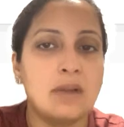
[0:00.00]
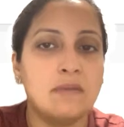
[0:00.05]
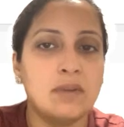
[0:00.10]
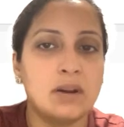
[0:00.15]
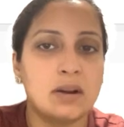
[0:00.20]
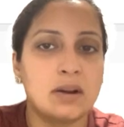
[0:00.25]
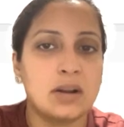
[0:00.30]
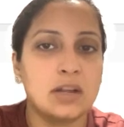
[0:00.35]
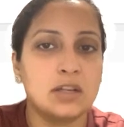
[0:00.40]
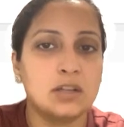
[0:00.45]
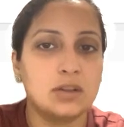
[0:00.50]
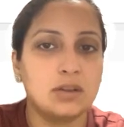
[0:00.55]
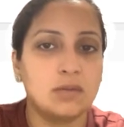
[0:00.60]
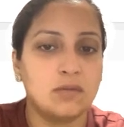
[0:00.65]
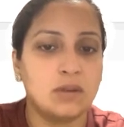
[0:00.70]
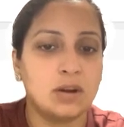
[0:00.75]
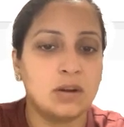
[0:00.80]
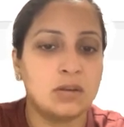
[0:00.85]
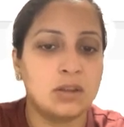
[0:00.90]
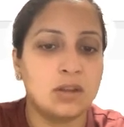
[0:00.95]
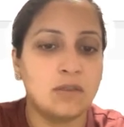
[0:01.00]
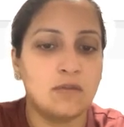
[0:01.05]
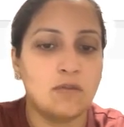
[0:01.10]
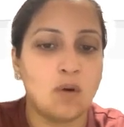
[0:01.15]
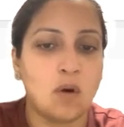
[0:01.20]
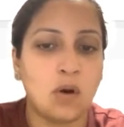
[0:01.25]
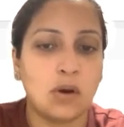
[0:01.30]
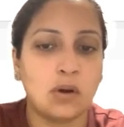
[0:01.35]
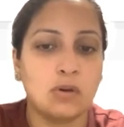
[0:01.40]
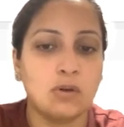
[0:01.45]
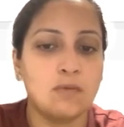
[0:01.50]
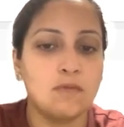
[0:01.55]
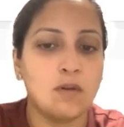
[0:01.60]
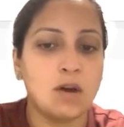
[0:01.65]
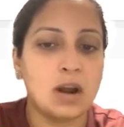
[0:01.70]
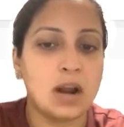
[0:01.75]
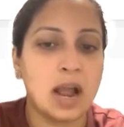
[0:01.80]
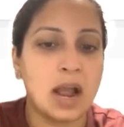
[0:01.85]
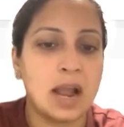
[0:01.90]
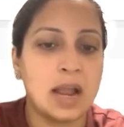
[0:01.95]
will run the for loop
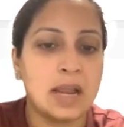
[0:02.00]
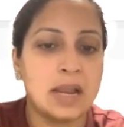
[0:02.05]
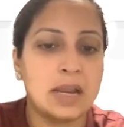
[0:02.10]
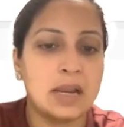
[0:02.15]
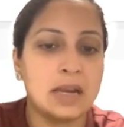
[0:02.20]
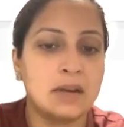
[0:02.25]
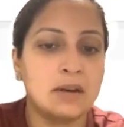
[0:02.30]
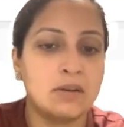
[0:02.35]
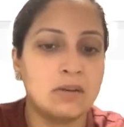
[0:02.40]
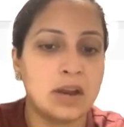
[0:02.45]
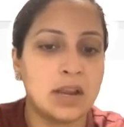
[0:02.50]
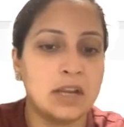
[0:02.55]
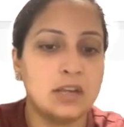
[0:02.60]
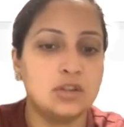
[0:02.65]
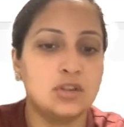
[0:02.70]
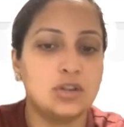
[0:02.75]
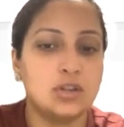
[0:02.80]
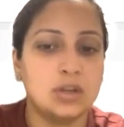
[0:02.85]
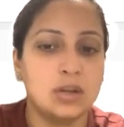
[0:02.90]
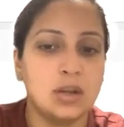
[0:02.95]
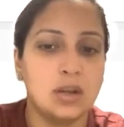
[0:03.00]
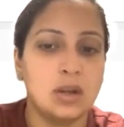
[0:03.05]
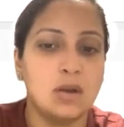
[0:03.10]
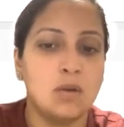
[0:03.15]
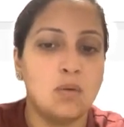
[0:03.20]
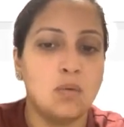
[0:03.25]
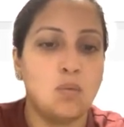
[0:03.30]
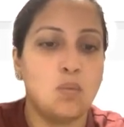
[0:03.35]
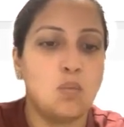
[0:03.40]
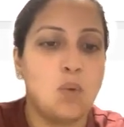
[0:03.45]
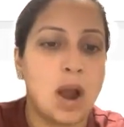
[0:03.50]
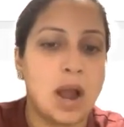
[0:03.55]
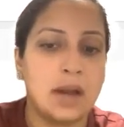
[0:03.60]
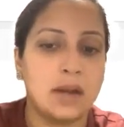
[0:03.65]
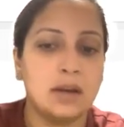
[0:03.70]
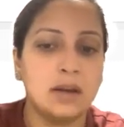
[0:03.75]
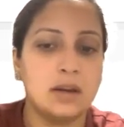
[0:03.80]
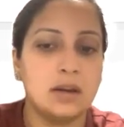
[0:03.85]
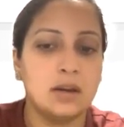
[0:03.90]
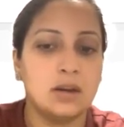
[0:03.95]
for I in range
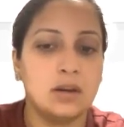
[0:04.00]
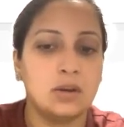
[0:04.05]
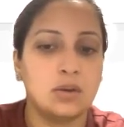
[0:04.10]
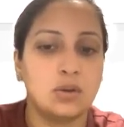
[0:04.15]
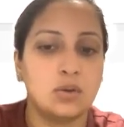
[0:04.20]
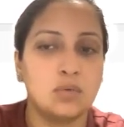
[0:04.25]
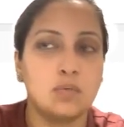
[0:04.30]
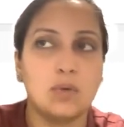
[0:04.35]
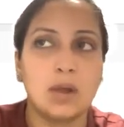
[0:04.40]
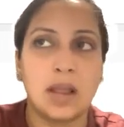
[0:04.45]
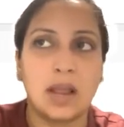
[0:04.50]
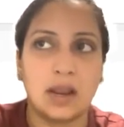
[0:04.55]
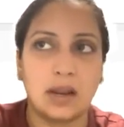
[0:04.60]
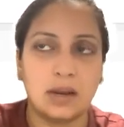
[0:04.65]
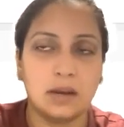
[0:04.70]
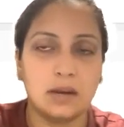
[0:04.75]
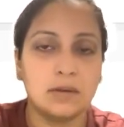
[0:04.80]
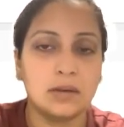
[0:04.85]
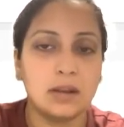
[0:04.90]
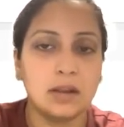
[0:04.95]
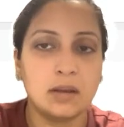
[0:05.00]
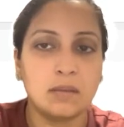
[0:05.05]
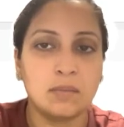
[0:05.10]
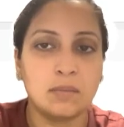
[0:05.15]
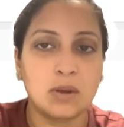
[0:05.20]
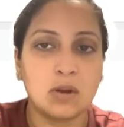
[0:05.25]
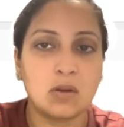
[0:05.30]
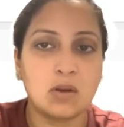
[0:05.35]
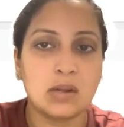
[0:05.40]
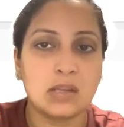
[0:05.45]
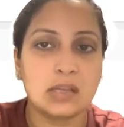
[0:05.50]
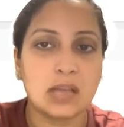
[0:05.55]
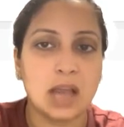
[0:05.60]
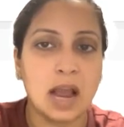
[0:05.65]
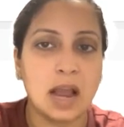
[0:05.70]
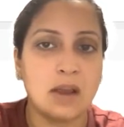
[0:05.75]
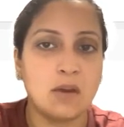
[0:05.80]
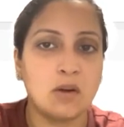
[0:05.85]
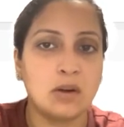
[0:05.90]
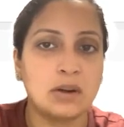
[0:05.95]
1 to n because
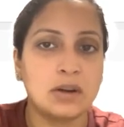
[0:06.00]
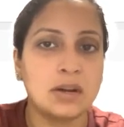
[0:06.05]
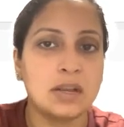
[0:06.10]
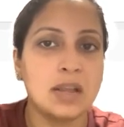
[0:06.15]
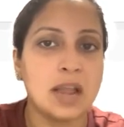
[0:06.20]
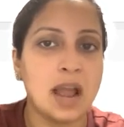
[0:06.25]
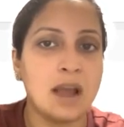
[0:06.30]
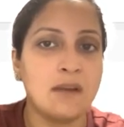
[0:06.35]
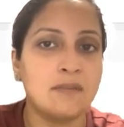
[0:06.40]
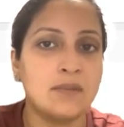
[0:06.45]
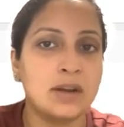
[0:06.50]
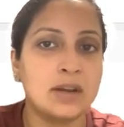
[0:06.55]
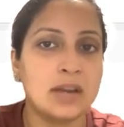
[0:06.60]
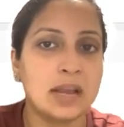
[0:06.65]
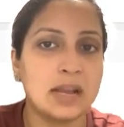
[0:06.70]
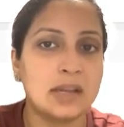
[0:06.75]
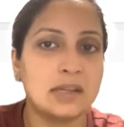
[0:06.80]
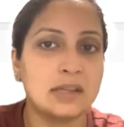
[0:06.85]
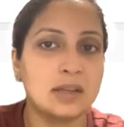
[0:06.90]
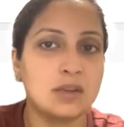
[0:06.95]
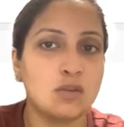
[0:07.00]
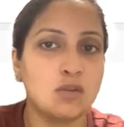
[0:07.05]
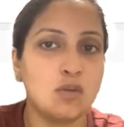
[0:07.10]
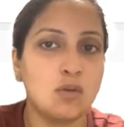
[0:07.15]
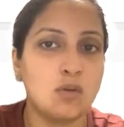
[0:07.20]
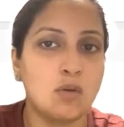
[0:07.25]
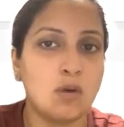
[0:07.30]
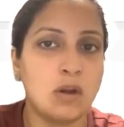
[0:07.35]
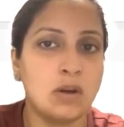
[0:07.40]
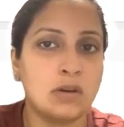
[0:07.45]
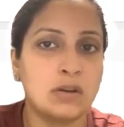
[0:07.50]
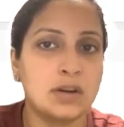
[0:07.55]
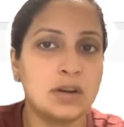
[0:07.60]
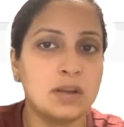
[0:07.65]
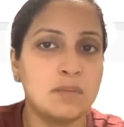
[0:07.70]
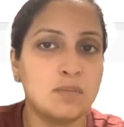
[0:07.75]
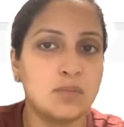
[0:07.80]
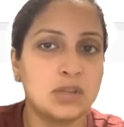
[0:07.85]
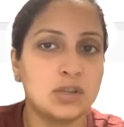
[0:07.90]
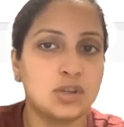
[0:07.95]
I already have index 0
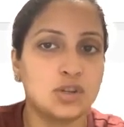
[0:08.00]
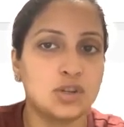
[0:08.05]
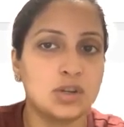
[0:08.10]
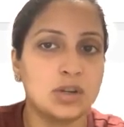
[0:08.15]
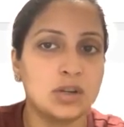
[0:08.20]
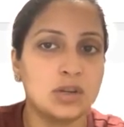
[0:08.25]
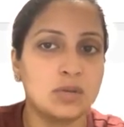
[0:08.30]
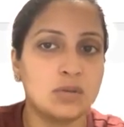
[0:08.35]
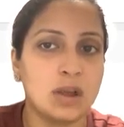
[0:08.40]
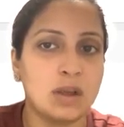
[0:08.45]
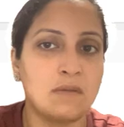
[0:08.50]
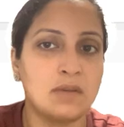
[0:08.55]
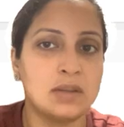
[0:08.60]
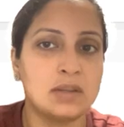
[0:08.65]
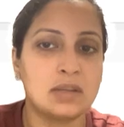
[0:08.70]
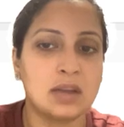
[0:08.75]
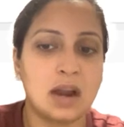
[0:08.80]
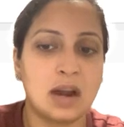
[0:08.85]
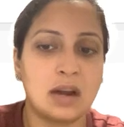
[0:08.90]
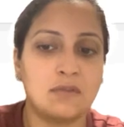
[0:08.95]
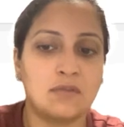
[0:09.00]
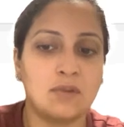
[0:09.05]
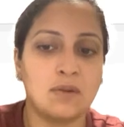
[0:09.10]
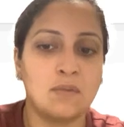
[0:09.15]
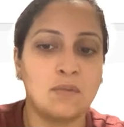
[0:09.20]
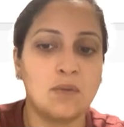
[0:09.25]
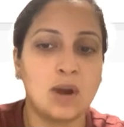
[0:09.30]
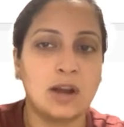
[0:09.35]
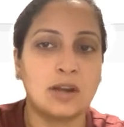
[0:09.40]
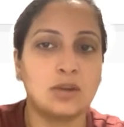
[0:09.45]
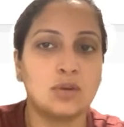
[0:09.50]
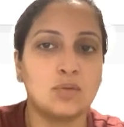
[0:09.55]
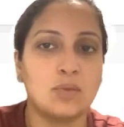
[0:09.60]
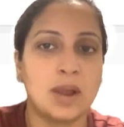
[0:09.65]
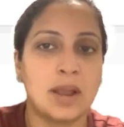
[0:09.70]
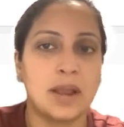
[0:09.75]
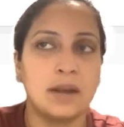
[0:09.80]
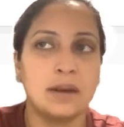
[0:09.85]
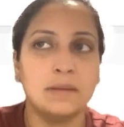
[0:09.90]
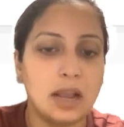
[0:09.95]
already positioned. So I will start from 1 to
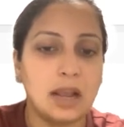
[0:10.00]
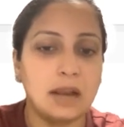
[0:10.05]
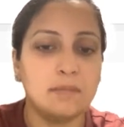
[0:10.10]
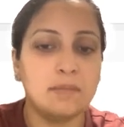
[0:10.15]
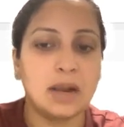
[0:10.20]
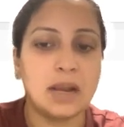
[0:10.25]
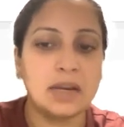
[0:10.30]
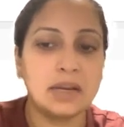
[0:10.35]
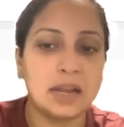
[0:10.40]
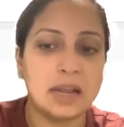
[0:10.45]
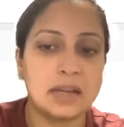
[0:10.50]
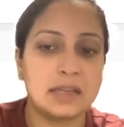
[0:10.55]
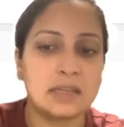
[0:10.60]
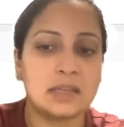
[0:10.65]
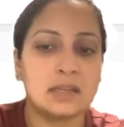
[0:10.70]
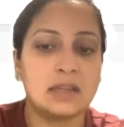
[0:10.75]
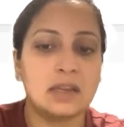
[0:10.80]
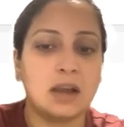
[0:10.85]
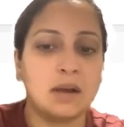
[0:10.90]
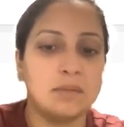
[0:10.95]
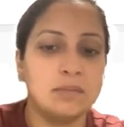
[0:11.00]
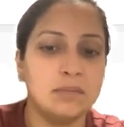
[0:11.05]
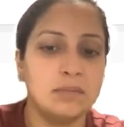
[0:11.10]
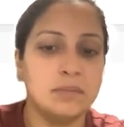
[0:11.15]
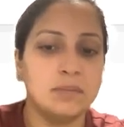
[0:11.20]
n and my next num